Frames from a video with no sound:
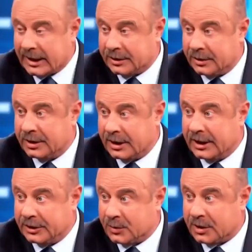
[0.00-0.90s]
got to the
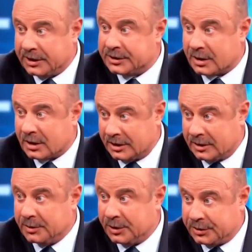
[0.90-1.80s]
age where he started
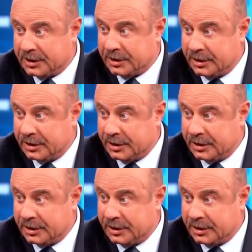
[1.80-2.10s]
abusing